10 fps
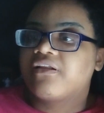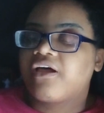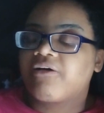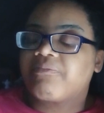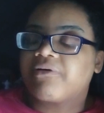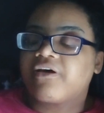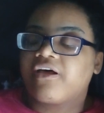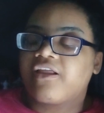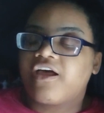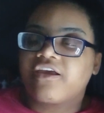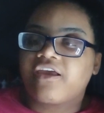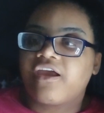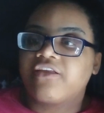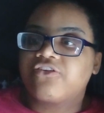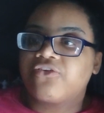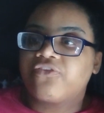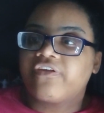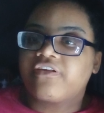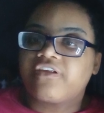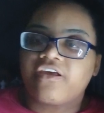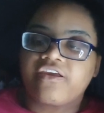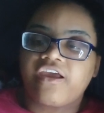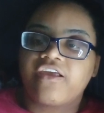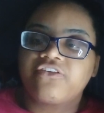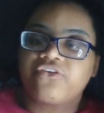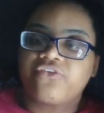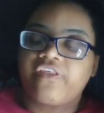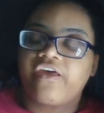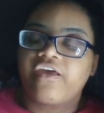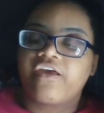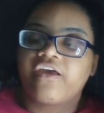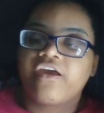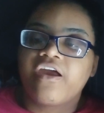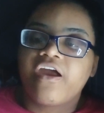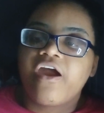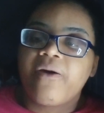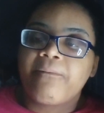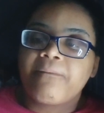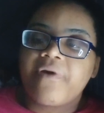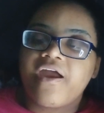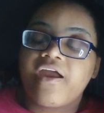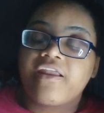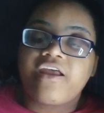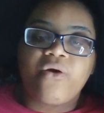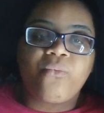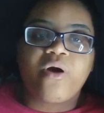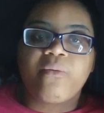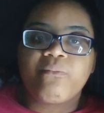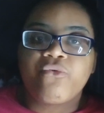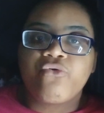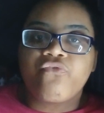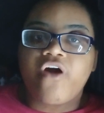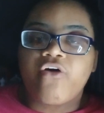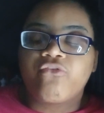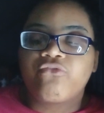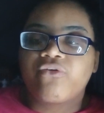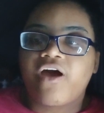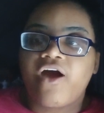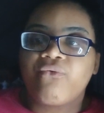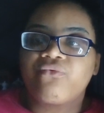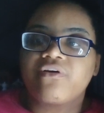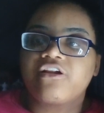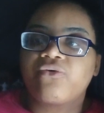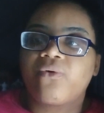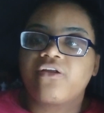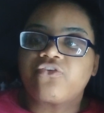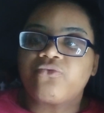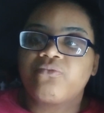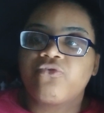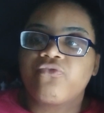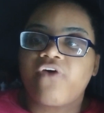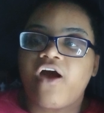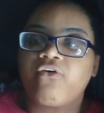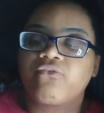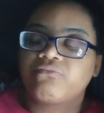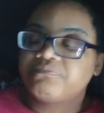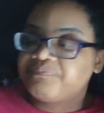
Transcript: Like, because I can not do this, I can not do that. And I want move out. I really want to move out